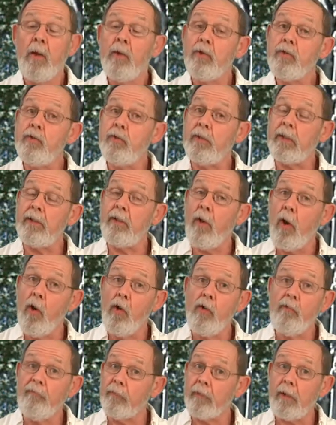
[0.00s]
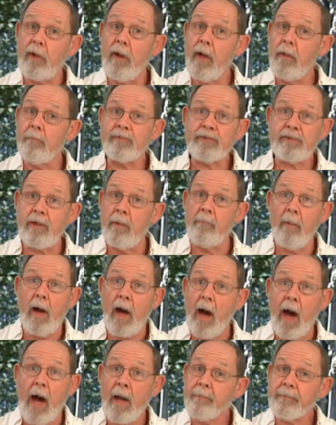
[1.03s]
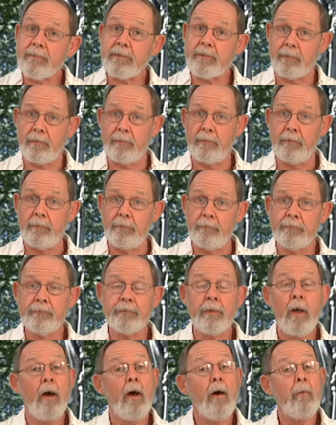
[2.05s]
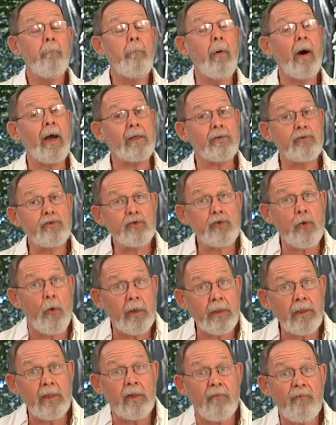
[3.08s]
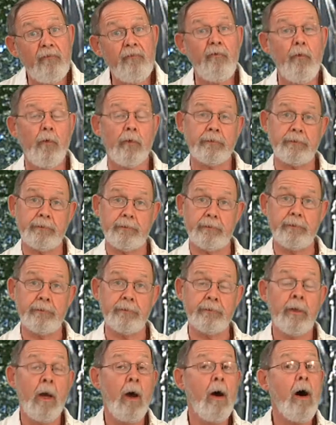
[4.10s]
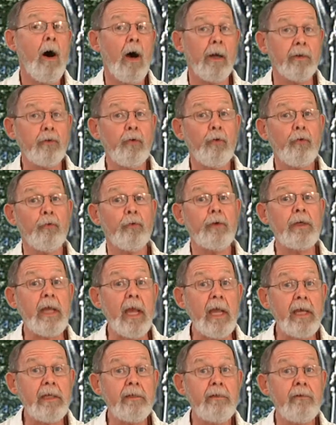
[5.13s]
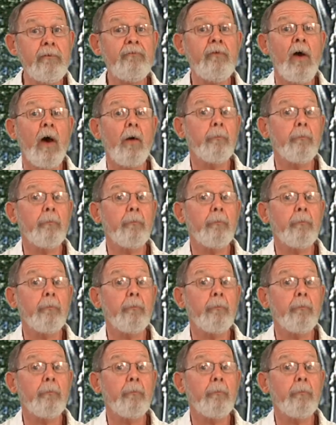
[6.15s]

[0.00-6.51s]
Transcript: You can overcome some obstacles by joining forces on creative